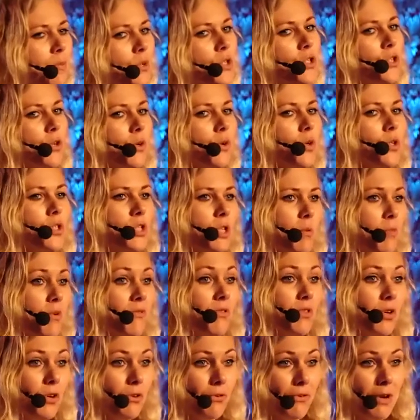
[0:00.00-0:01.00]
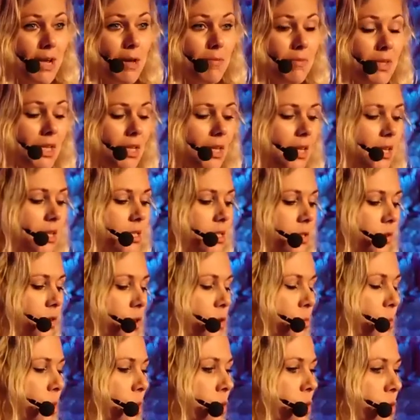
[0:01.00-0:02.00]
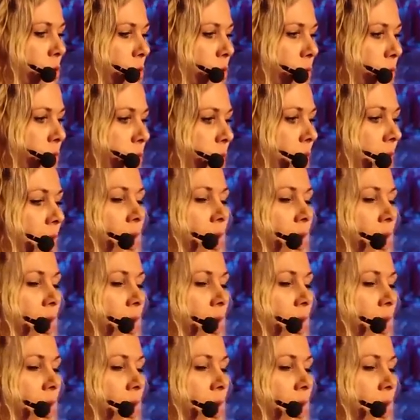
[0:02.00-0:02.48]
me show you some of the crap that kids are exposed to.